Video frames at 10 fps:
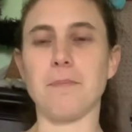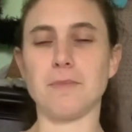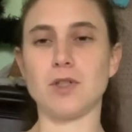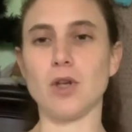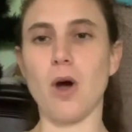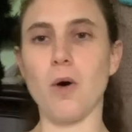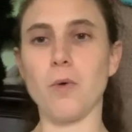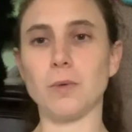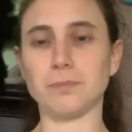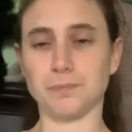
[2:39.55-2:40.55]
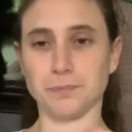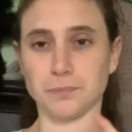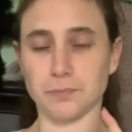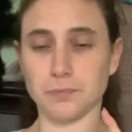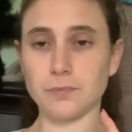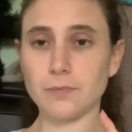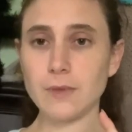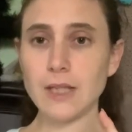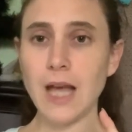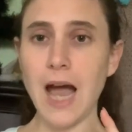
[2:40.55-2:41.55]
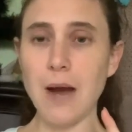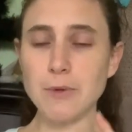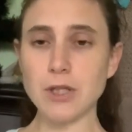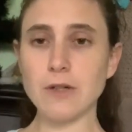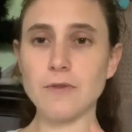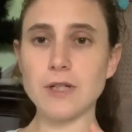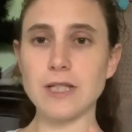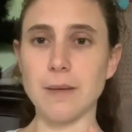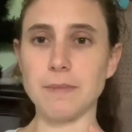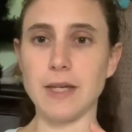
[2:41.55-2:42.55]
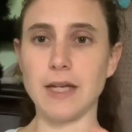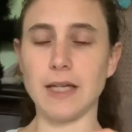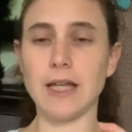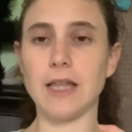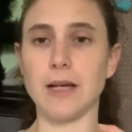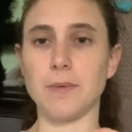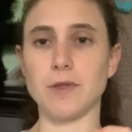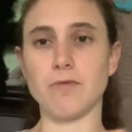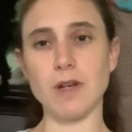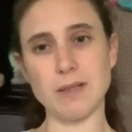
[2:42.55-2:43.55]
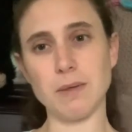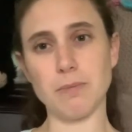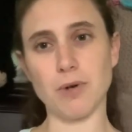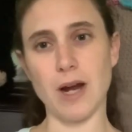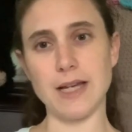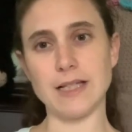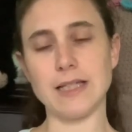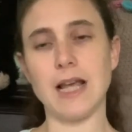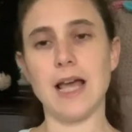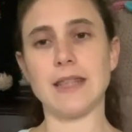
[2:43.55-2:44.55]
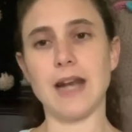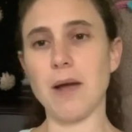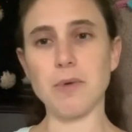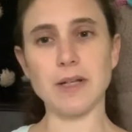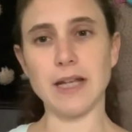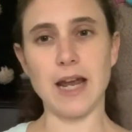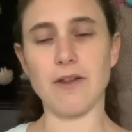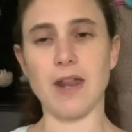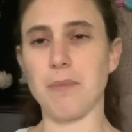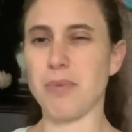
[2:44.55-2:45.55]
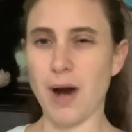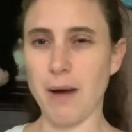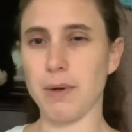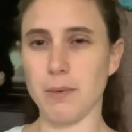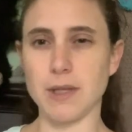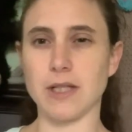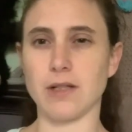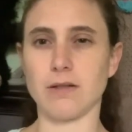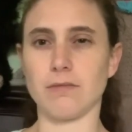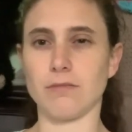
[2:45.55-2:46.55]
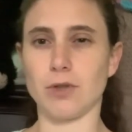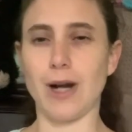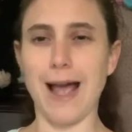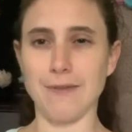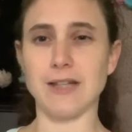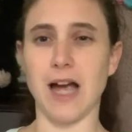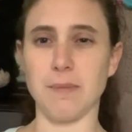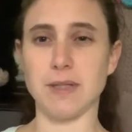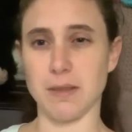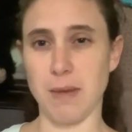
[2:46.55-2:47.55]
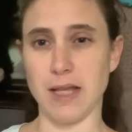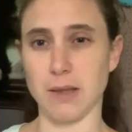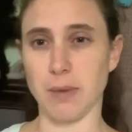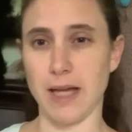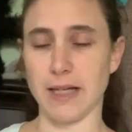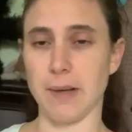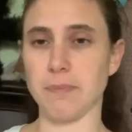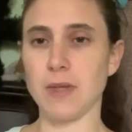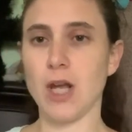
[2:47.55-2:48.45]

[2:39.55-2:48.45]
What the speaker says: So I was looking for something that was reasonably priced, that I wouldn't care, that I probably wasn't going to have time to make the blanket.